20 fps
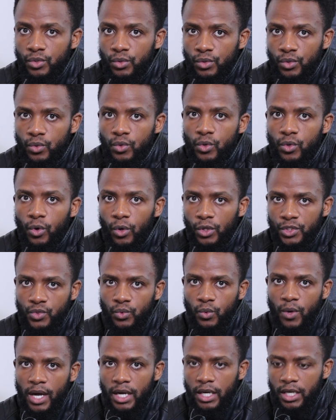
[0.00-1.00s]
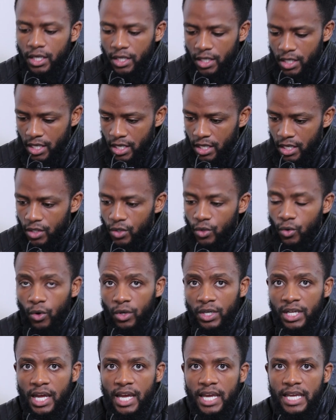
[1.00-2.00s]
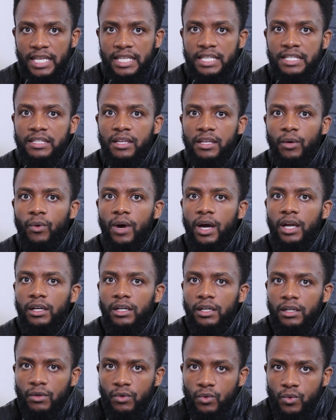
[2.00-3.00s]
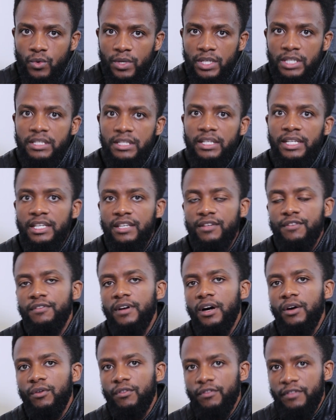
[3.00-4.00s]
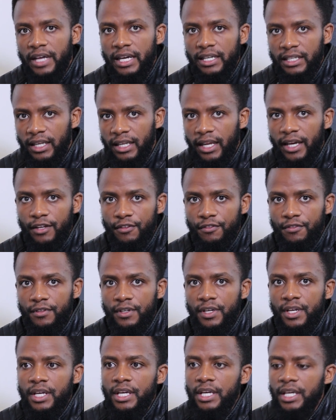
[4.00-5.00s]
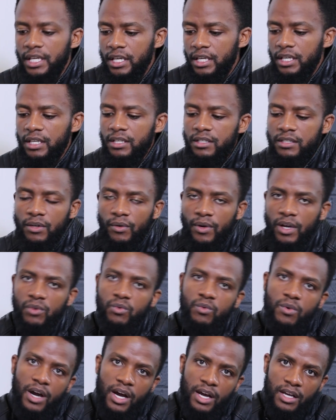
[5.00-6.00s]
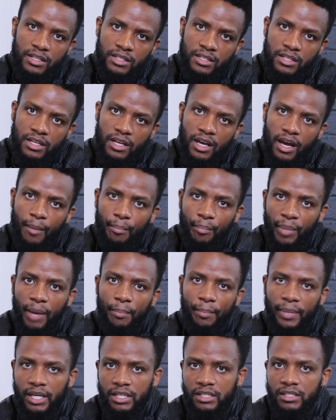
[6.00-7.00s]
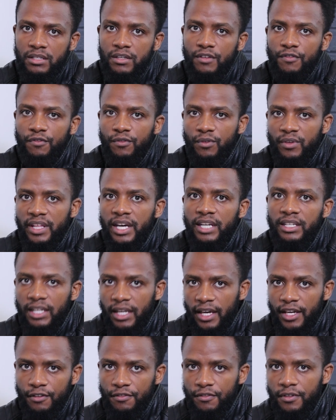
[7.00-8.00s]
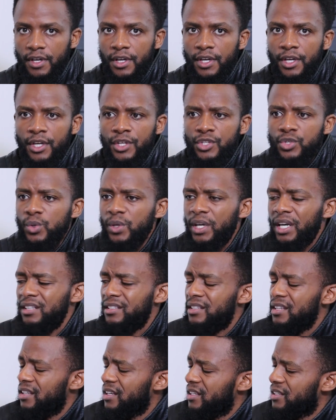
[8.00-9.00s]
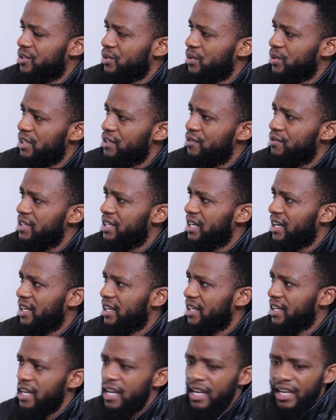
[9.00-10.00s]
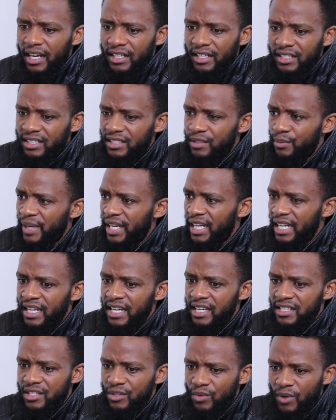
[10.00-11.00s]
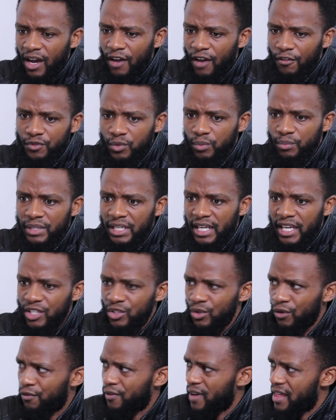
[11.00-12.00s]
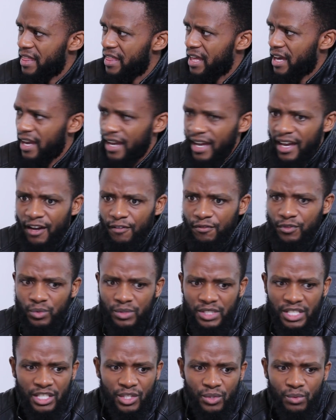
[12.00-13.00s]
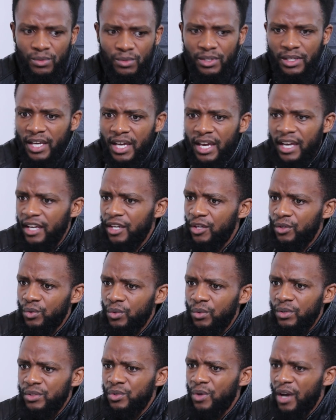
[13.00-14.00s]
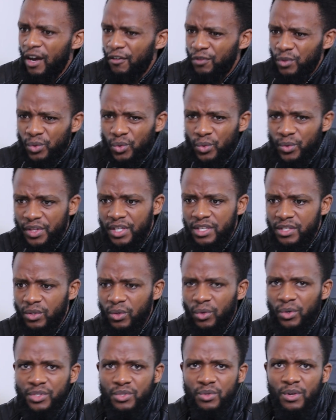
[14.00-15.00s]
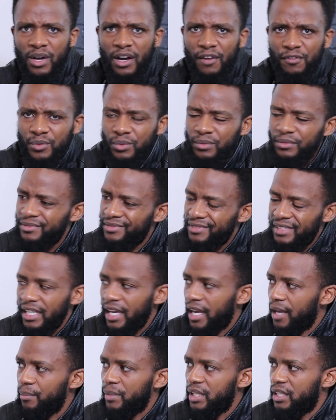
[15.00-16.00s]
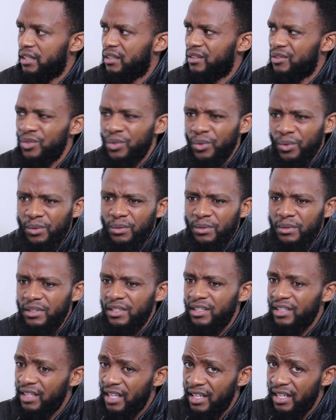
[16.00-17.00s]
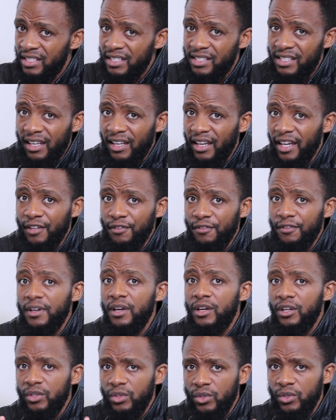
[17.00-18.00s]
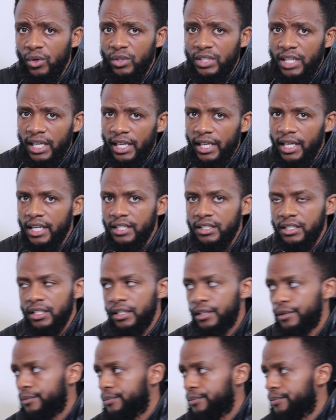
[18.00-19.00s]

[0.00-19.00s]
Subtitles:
To do God's work. God is the one who is the giver of that life. He is the one who has a purpose for that life. So you can't say that you're living at it's my legacy. You have to be like your father. I have to take you, you know, you have to do this course. You have to, I mean, no. That is a life, not a legacy.